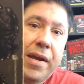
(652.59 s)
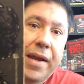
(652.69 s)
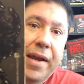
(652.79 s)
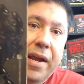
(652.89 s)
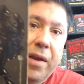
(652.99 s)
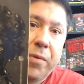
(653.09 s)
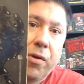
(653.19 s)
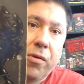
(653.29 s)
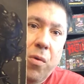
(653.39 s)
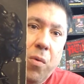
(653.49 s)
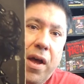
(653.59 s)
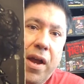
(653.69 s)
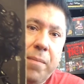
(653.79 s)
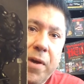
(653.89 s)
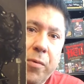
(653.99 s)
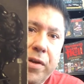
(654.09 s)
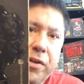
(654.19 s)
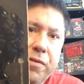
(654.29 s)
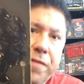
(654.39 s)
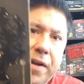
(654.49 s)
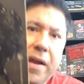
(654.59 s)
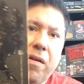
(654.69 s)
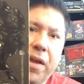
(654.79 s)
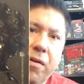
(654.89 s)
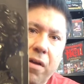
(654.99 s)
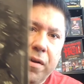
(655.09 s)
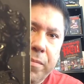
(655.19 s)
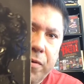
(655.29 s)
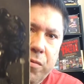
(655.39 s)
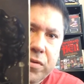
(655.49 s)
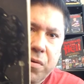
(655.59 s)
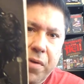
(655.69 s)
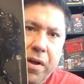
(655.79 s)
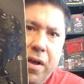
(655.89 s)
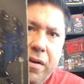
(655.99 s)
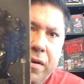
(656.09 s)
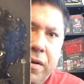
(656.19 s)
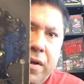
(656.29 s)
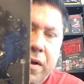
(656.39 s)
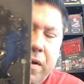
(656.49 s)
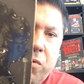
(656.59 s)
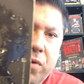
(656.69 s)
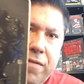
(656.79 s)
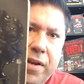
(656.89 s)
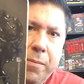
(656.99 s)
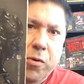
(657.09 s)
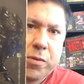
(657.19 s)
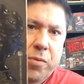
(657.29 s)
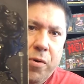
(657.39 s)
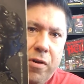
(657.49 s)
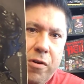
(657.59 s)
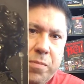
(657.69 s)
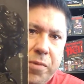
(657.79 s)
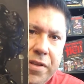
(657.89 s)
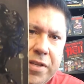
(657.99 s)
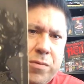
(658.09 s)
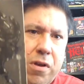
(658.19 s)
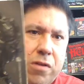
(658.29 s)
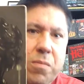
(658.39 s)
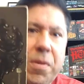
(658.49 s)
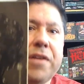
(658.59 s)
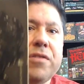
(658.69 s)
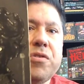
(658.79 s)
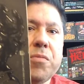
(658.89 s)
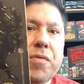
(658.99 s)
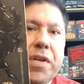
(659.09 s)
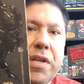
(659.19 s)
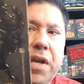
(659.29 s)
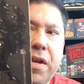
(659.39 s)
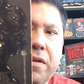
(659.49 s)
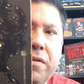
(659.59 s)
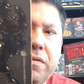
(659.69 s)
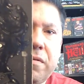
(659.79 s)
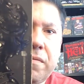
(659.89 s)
And we don't know why, but we do find out later on in the book what's going on. Won't give any more spoilers, but this was also made into a movie in the 80s.